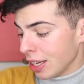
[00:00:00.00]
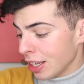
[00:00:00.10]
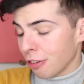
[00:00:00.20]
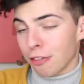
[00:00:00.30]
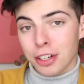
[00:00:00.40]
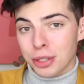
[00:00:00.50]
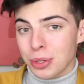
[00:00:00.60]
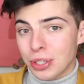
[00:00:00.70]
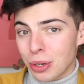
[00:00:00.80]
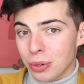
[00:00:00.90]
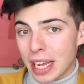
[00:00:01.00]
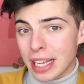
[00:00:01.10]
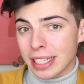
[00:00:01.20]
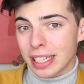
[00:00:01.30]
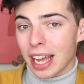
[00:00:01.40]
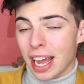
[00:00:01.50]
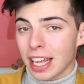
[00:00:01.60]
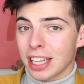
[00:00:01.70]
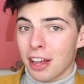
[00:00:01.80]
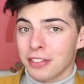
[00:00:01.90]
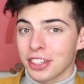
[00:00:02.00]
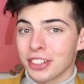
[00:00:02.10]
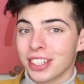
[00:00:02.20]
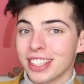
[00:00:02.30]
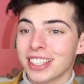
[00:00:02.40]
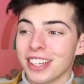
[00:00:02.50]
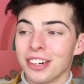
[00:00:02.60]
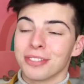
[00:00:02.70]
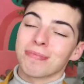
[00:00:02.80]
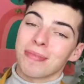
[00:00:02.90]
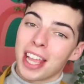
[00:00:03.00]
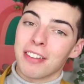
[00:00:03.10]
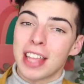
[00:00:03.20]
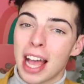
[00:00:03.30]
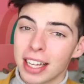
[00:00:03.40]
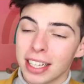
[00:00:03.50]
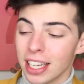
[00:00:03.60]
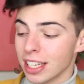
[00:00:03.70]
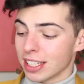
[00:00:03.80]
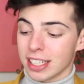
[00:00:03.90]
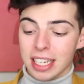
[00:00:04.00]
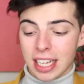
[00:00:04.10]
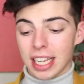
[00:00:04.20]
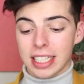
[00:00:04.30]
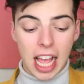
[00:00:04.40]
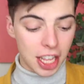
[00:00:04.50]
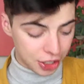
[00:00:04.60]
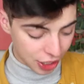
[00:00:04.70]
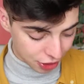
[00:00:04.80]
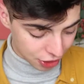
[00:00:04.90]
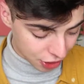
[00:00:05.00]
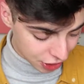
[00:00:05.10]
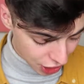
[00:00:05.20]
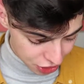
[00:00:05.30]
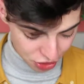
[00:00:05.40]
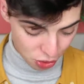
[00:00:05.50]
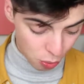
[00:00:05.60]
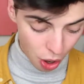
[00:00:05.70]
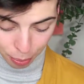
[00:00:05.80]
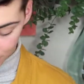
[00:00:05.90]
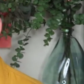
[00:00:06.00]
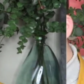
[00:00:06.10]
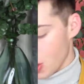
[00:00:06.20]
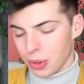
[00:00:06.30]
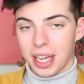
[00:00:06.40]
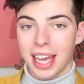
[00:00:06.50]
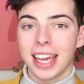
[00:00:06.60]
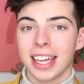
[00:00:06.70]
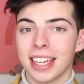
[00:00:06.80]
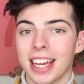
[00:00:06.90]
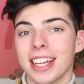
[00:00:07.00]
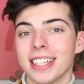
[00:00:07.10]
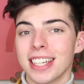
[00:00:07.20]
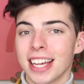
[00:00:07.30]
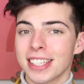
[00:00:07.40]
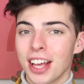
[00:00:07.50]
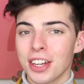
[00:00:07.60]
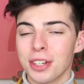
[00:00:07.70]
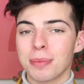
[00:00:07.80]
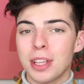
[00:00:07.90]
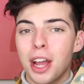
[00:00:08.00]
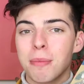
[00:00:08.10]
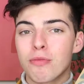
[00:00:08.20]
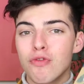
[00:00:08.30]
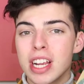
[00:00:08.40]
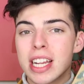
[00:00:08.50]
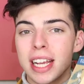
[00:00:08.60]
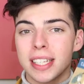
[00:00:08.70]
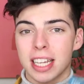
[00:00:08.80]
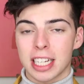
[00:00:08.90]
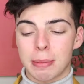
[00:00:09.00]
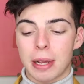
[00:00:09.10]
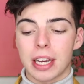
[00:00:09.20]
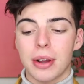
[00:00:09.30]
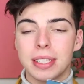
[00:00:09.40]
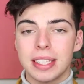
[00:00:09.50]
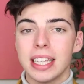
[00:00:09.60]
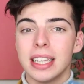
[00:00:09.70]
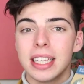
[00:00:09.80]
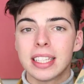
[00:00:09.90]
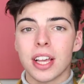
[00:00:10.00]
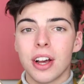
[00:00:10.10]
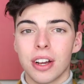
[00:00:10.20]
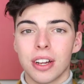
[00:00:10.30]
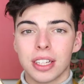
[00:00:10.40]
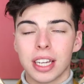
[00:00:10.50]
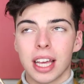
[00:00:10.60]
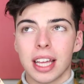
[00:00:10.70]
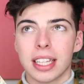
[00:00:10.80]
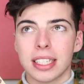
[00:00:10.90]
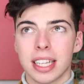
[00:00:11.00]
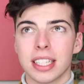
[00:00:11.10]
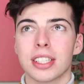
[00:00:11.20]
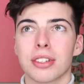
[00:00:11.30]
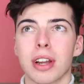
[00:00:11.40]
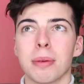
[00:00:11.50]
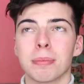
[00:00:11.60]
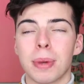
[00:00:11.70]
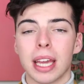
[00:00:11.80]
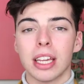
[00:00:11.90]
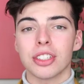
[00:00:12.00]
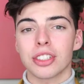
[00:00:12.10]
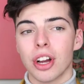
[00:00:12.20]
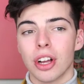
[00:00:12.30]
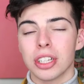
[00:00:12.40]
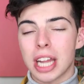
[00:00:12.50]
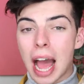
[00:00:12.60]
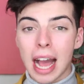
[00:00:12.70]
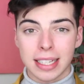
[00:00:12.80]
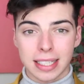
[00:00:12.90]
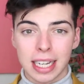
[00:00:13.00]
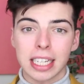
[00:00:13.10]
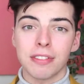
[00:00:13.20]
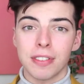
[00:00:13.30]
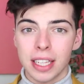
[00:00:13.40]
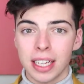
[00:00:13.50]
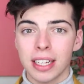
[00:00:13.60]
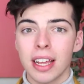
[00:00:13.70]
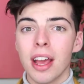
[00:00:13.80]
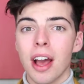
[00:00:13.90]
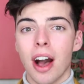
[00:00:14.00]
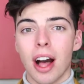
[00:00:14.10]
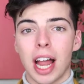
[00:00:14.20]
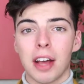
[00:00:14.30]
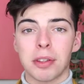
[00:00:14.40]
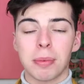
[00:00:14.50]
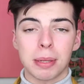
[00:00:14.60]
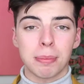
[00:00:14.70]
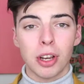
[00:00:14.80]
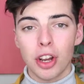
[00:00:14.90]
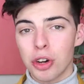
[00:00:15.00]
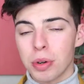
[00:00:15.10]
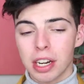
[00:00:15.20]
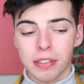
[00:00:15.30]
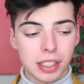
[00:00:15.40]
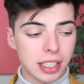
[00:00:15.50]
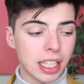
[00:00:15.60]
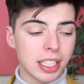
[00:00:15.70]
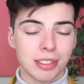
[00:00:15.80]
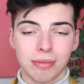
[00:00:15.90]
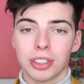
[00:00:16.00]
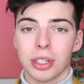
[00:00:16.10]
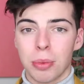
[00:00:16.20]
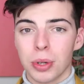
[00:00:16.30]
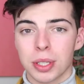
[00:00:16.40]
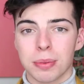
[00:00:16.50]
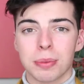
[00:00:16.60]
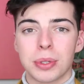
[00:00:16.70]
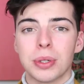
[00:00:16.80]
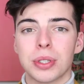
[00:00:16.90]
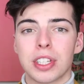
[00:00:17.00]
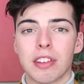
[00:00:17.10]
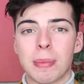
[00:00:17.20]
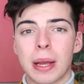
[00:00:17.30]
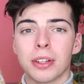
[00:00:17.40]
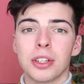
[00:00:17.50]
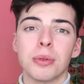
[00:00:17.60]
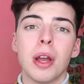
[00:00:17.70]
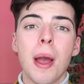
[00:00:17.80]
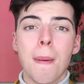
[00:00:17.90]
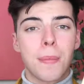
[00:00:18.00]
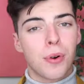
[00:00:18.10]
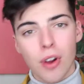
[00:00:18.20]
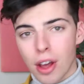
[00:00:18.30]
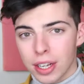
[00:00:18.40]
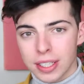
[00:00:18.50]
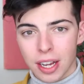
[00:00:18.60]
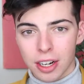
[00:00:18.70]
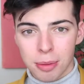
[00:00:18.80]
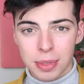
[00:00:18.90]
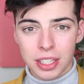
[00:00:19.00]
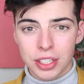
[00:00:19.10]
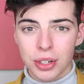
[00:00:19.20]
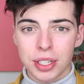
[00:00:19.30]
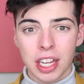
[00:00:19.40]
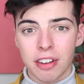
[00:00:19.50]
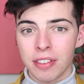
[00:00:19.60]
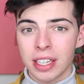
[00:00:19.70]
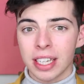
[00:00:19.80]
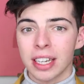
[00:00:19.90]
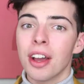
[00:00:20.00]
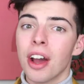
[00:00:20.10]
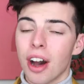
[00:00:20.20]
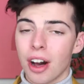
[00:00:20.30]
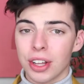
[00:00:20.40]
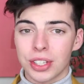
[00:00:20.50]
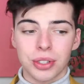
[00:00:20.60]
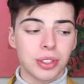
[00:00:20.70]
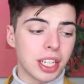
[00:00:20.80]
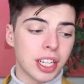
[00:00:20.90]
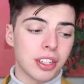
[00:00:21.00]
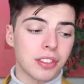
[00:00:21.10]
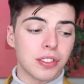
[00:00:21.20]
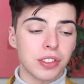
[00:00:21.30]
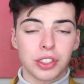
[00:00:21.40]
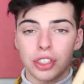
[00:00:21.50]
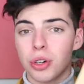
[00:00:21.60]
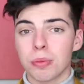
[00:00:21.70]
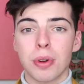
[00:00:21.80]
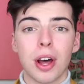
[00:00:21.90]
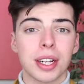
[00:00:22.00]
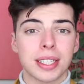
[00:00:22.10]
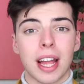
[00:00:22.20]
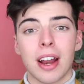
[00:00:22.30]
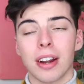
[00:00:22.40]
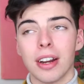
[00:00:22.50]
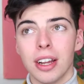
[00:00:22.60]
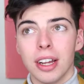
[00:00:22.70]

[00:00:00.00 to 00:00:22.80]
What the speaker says: the first one was so tasty that I had to have another one. So if that doesn't tell you that they're good, I don't know what will. Okay, next items I'm really excited about. Now, I've seen these on this Instagram page called Accidentally Vegan. I'll have them linked below, whatever. They, you know, post up some cool stuff about new products that are coming into stores that are vegan. Also, they kind of show products that are